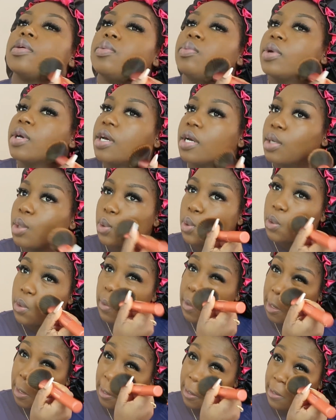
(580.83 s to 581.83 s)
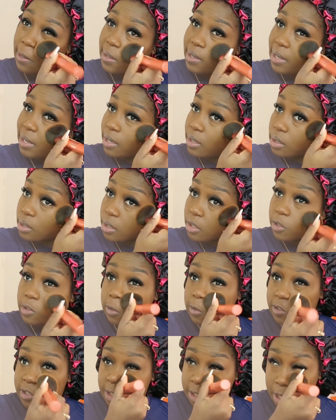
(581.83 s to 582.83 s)
We're gonna go ahead and
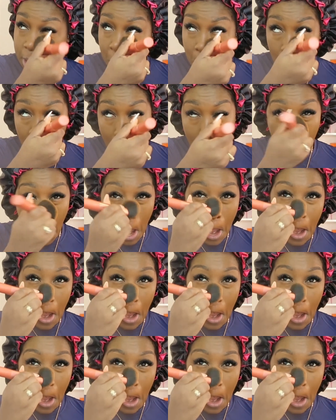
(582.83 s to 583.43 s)
conceal.